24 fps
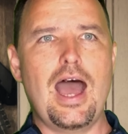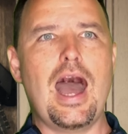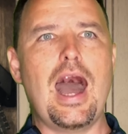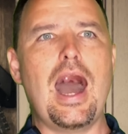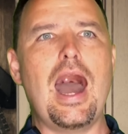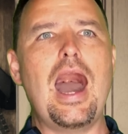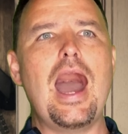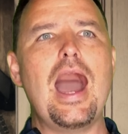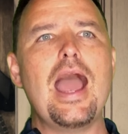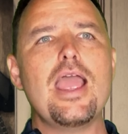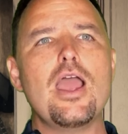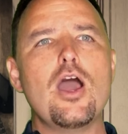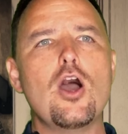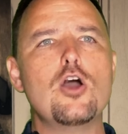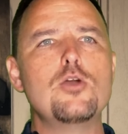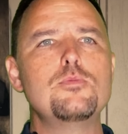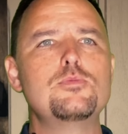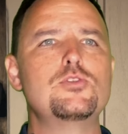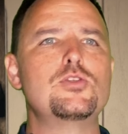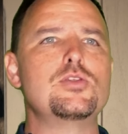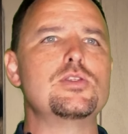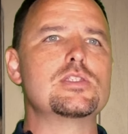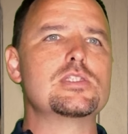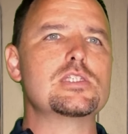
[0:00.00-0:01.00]
I hope
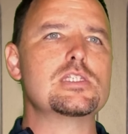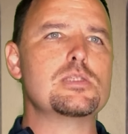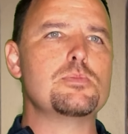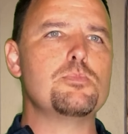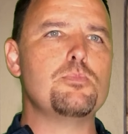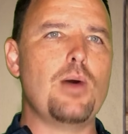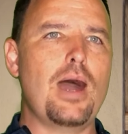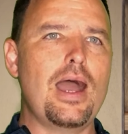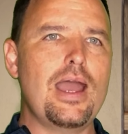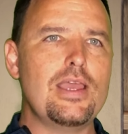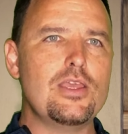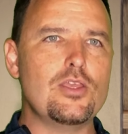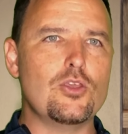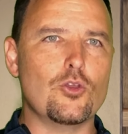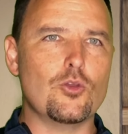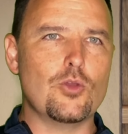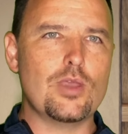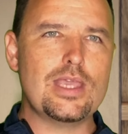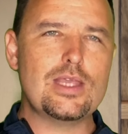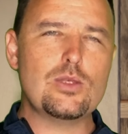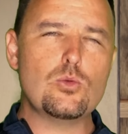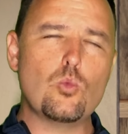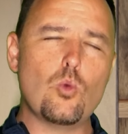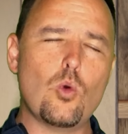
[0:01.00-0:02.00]
to inspire you
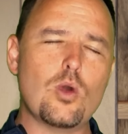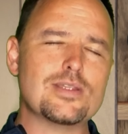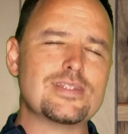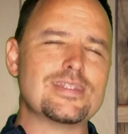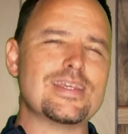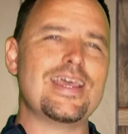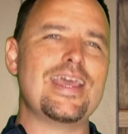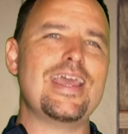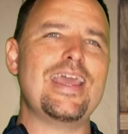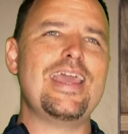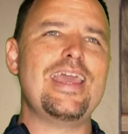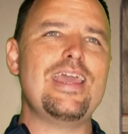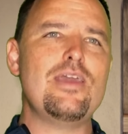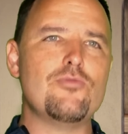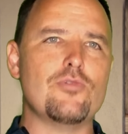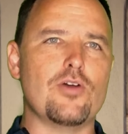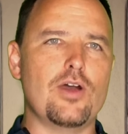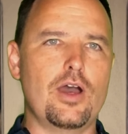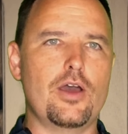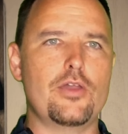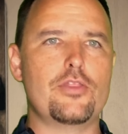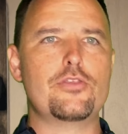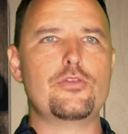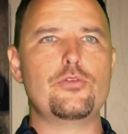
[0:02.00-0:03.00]
in
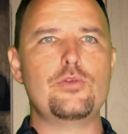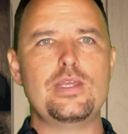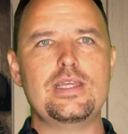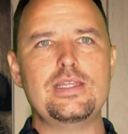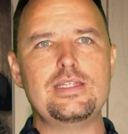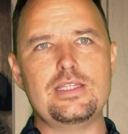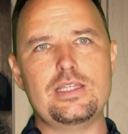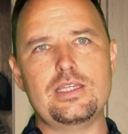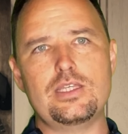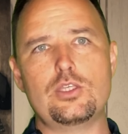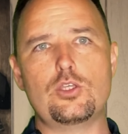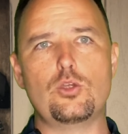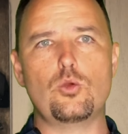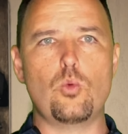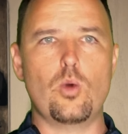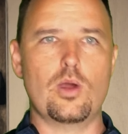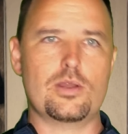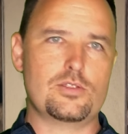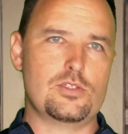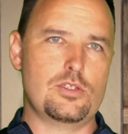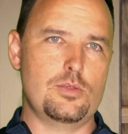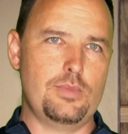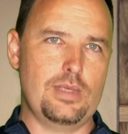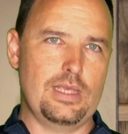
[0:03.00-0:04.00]
whatever 3D you
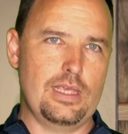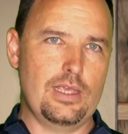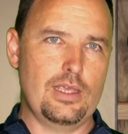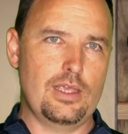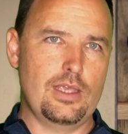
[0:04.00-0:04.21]
want to be.